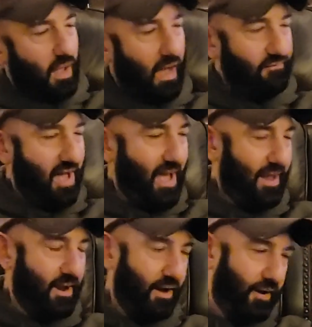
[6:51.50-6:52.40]

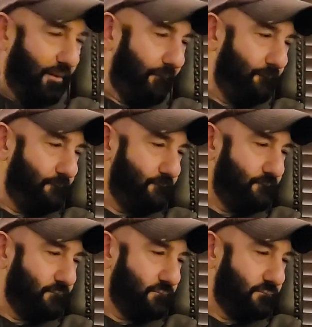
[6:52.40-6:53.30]
got
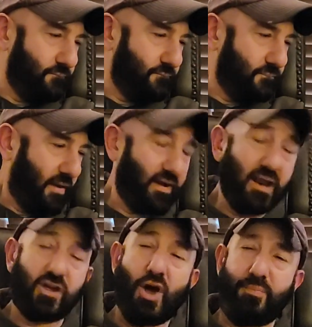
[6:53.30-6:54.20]

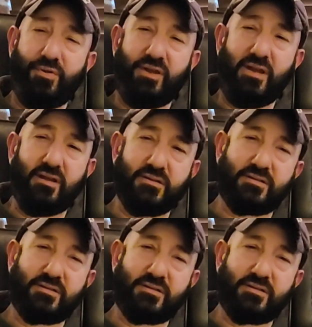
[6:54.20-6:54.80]
a couple of Nikkas.